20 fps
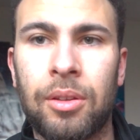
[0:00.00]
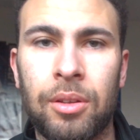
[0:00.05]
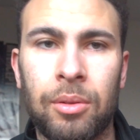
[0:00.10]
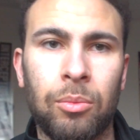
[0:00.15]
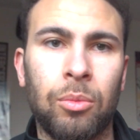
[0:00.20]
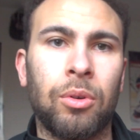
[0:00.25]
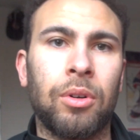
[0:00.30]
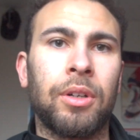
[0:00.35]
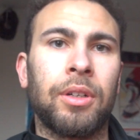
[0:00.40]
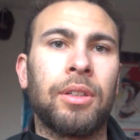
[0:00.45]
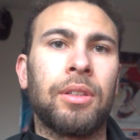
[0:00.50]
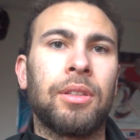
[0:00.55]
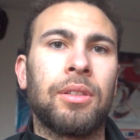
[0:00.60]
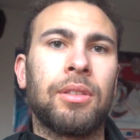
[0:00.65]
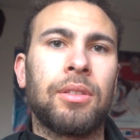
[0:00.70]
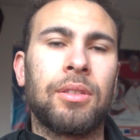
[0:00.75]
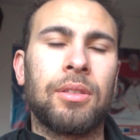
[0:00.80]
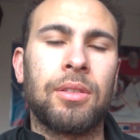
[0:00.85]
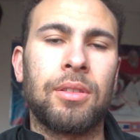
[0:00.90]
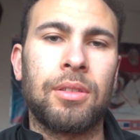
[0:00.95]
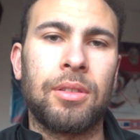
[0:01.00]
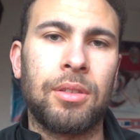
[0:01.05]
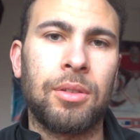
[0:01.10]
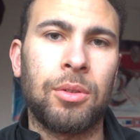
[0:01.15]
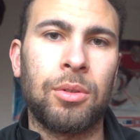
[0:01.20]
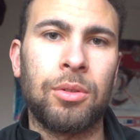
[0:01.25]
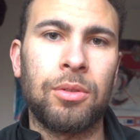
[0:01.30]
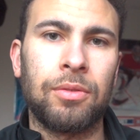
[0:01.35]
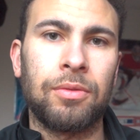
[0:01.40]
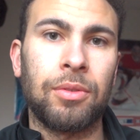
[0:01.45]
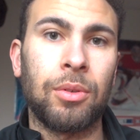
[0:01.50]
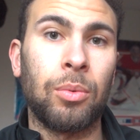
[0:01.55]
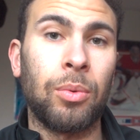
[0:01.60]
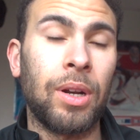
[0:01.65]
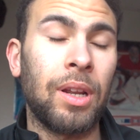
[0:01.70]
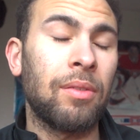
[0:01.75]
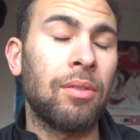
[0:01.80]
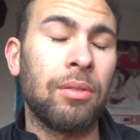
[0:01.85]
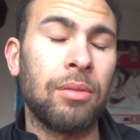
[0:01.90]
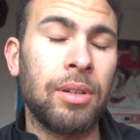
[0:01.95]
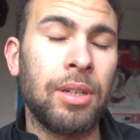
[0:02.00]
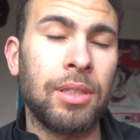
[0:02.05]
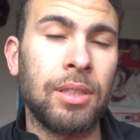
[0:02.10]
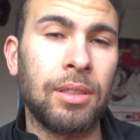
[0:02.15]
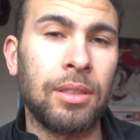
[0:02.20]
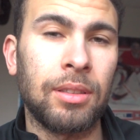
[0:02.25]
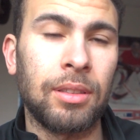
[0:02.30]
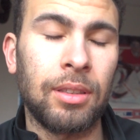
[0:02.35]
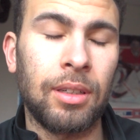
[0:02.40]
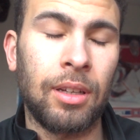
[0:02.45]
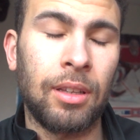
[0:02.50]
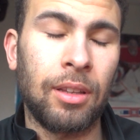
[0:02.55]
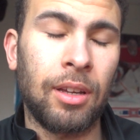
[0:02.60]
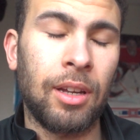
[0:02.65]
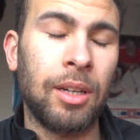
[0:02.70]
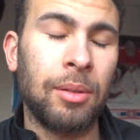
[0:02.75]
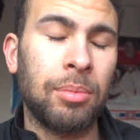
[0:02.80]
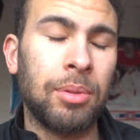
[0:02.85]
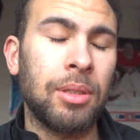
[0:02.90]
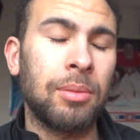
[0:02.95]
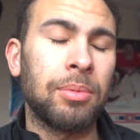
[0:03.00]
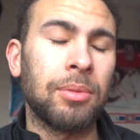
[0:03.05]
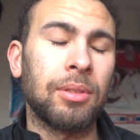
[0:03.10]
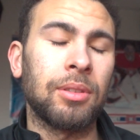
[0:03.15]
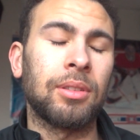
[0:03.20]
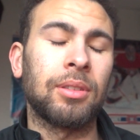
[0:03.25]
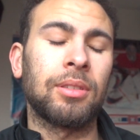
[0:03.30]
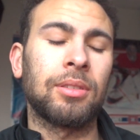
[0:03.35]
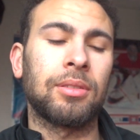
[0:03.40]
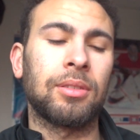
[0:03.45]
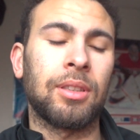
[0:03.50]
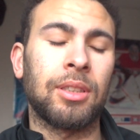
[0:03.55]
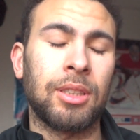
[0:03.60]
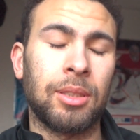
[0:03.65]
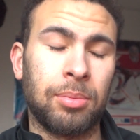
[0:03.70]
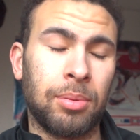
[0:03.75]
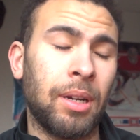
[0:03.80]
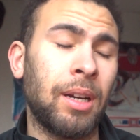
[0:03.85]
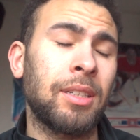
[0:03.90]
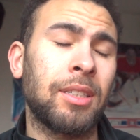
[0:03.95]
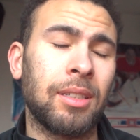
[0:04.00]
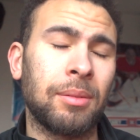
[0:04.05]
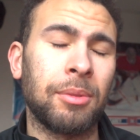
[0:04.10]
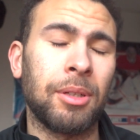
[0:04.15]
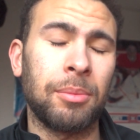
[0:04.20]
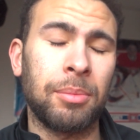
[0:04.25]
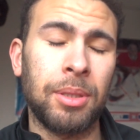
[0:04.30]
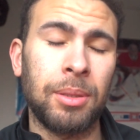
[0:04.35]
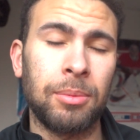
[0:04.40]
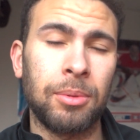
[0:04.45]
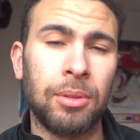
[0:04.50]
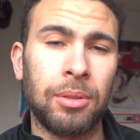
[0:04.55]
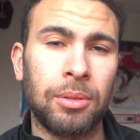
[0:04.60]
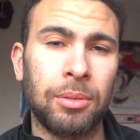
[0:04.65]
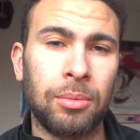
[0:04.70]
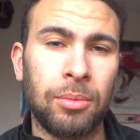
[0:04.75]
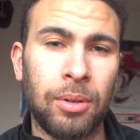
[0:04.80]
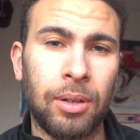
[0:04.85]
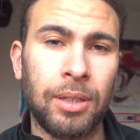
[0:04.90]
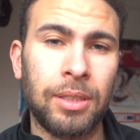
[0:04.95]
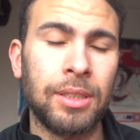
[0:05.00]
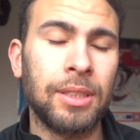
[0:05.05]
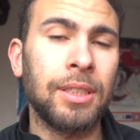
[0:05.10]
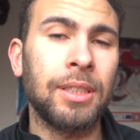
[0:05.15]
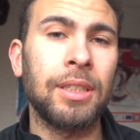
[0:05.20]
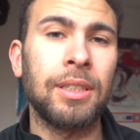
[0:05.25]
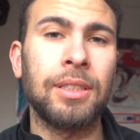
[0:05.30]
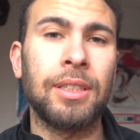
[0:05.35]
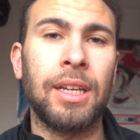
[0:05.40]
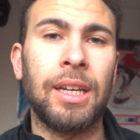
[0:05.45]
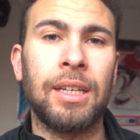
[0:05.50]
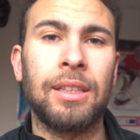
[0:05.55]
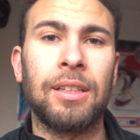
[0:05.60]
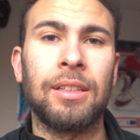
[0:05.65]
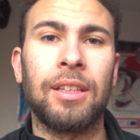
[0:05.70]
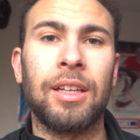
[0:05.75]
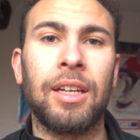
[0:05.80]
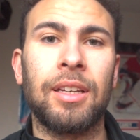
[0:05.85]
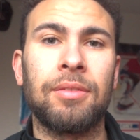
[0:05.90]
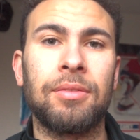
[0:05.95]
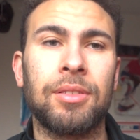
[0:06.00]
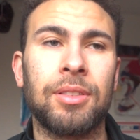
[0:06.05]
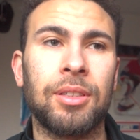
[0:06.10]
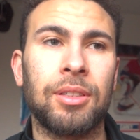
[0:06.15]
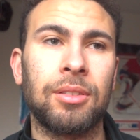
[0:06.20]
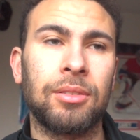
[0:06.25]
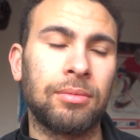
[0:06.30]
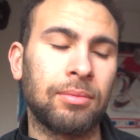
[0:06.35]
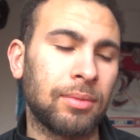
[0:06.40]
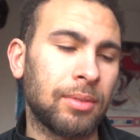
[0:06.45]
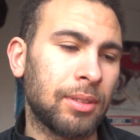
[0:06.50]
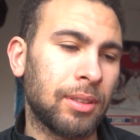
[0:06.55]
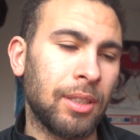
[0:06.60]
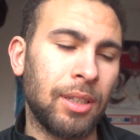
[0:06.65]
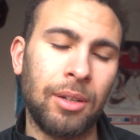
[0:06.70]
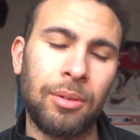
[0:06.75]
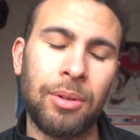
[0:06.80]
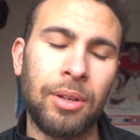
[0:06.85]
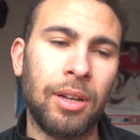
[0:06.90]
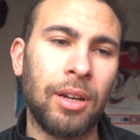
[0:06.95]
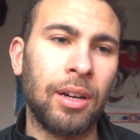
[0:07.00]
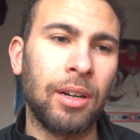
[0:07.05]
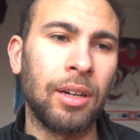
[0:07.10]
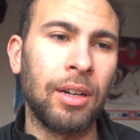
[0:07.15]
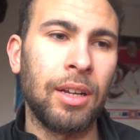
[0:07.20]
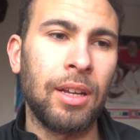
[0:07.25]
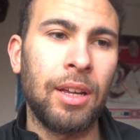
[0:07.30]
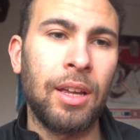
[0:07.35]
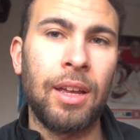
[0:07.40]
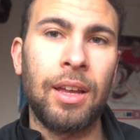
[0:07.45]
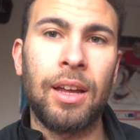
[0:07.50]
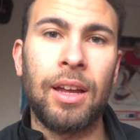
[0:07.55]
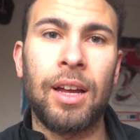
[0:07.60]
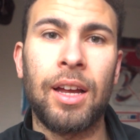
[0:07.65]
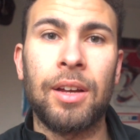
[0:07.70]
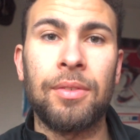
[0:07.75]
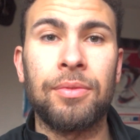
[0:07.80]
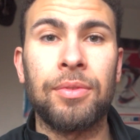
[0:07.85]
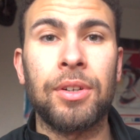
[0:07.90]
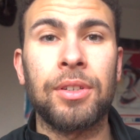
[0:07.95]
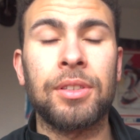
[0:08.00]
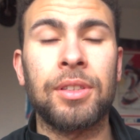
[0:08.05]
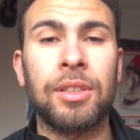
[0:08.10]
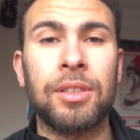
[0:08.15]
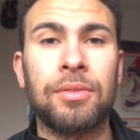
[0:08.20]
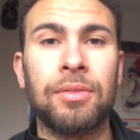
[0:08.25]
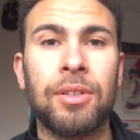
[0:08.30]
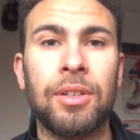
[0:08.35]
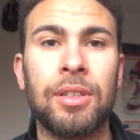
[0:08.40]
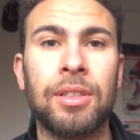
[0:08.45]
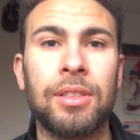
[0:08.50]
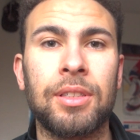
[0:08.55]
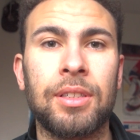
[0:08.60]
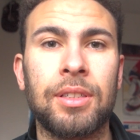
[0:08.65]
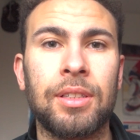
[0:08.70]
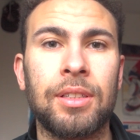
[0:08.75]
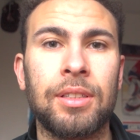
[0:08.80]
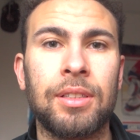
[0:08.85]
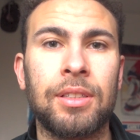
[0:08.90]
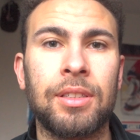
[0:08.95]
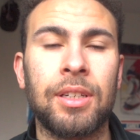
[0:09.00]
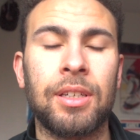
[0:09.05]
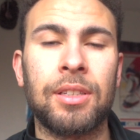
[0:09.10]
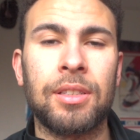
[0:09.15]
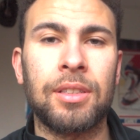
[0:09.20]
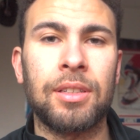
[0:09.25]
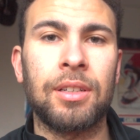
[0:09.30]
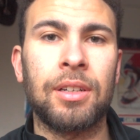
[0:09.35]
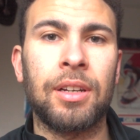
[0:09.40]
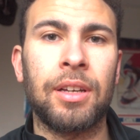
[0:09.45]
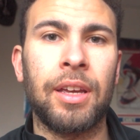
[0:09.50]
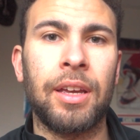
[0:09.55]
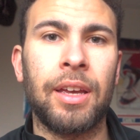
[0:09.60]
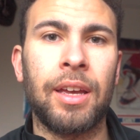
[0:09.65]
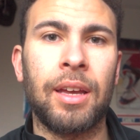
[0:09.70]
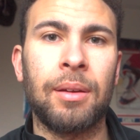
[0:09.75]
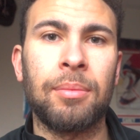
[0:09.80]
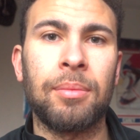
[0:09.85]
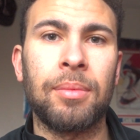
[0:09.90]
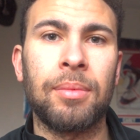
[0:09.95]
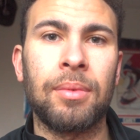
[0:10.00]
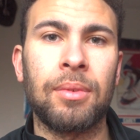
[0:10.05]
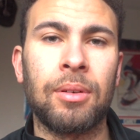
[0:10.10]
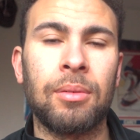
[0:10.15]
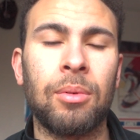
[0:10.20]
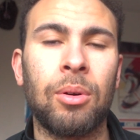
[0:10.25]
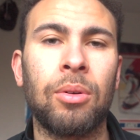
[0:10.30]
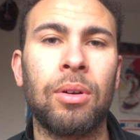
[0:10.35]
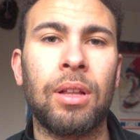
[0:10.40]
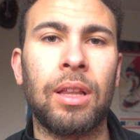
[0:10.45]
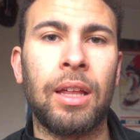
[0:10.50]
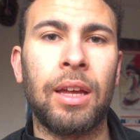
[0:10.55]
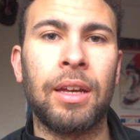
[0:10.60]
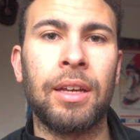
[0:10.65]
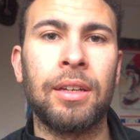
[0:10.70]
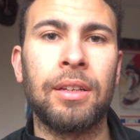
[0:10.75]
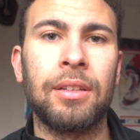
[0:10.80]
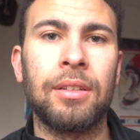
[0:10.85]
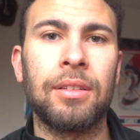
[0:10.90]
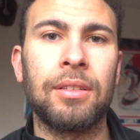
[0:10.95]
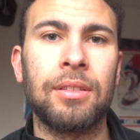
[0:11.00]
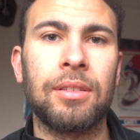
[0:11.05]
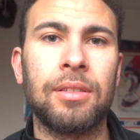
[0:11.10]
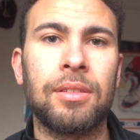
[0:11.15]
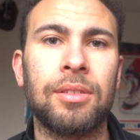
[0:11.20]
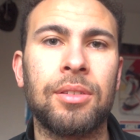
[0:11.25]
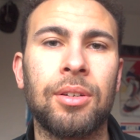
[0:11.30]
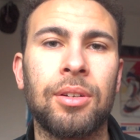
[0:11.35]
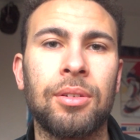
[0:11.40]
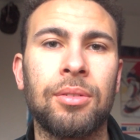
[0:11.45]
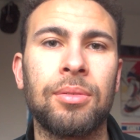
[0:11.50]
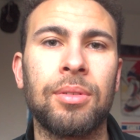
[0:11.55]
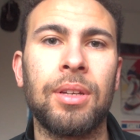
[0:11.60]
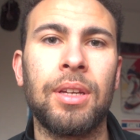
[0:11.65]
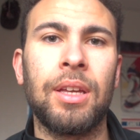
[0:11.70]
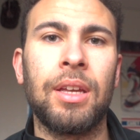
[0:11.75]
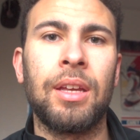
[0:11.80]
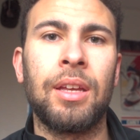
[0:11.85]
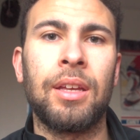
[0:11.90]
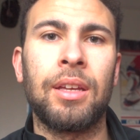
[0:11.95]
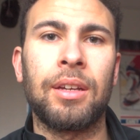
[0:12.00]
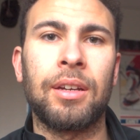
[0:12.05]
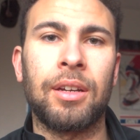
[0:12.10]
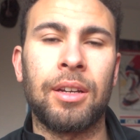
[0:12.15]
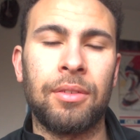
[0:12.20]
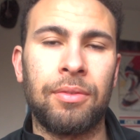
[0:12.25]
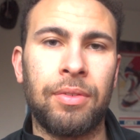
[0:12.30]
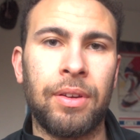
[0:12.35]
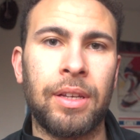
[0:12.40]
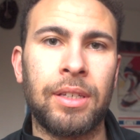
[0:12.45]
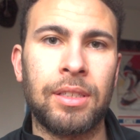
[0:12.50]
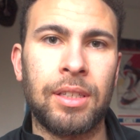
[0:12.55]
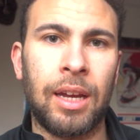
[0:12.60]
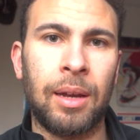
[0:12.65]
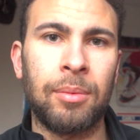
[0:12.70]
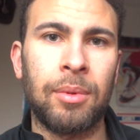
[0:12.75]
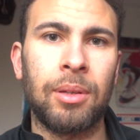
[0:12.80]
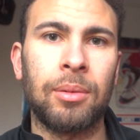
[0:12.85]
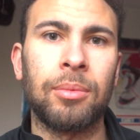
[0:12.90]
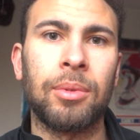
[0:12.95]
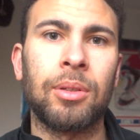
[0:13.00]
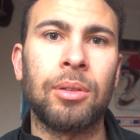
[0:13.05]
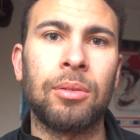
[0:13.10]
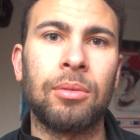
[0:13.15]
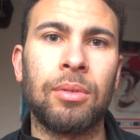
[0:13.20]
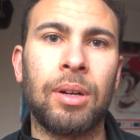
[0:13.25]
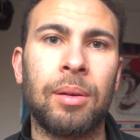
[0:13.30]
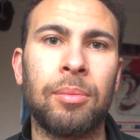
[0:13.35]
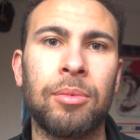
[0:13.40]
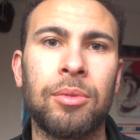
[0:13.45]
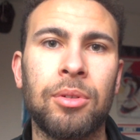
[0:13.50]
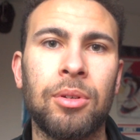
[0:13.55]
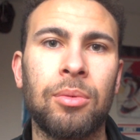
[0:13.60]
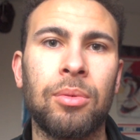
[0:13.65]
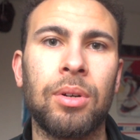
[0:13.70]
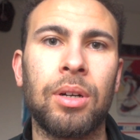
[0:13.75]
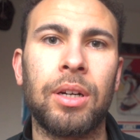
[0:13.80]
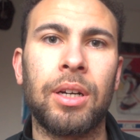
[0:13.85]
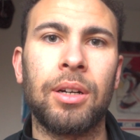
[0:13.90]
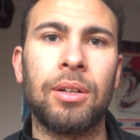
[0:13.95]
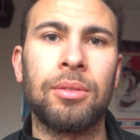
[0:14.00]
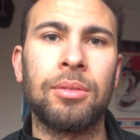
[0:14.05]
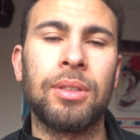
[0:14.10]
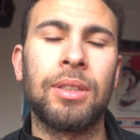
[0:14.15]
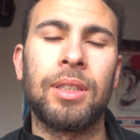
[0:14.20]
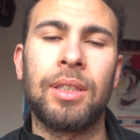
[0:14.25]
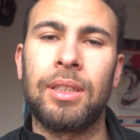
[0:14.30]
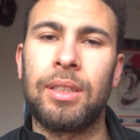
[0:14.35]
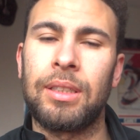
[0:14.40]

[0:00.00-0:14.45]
Good morning. So for whatever reason, a lot of people, a surprising amount of people, want to see a day in the life. So here we are. Uh, first things first, 6.30 a.m., remote client. So gotta FaceTime them, run them through a workout.